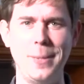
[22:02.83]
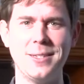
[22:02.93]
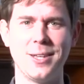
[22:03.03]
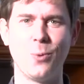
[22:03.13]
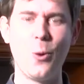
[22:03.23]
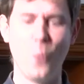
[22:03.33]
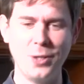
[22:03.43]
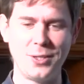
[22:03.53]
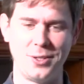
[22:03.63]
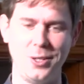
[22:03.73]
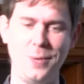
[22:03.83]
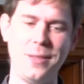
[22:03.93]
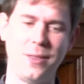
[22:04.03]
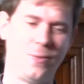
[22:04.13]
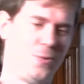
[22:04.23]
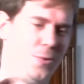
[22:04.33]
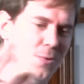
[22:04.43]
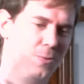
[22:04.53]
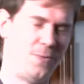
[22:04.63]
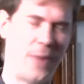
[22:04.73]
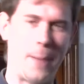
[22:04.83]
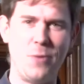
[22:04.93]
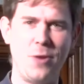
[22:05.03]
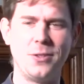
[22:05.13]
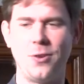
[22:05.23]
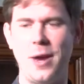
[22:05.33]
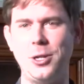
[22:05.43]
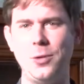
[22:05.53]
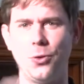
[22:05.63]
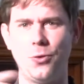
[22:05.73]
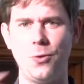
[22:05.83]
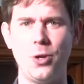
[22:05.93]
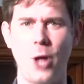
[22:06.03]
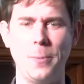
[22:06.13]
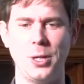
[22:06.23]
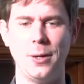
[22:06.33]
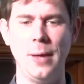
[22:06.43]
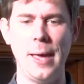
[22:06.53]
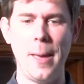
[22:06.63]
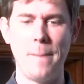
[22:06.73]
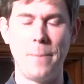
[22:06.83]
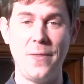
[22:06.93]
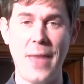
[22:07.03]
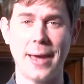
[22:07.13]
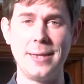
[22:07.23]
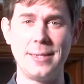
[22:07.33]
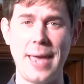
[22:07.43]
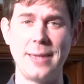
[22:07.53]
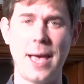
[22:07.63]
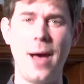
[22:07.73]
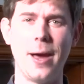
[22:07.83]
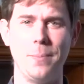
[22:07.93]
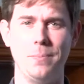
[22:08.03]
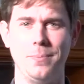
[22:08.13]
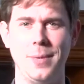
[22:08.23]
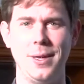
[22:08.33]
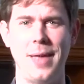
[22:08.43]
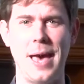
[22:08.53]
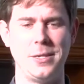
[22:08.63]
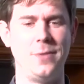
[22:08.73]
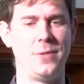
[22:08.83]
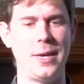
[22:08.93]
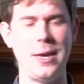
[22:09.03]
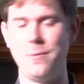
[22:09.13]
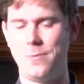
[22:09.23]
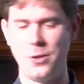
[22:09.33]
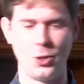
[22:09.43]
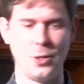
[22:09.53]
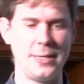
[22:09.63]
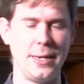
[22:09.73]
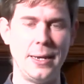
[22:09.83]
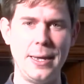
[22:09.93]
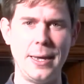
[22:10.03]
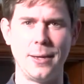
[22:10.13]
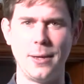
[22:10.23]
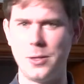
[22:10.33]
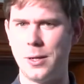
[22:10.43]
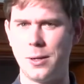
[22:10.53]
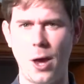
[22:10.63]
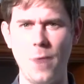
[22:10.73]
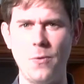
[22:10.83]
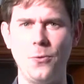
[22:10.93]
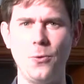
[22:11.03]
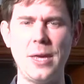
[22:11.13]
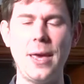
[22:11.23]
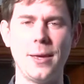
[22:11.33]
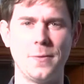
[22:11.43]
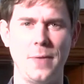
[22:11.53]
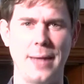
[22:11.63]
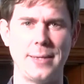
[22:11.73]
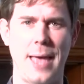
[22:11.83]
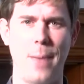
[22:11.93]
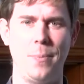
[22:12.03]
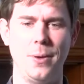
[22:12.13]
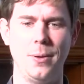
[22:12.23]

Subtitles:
That's what we want to do, either through family reintegration or through adoption. But that can take time. As you've seen for Joyce and Ania, it took over 4 years for that to happen.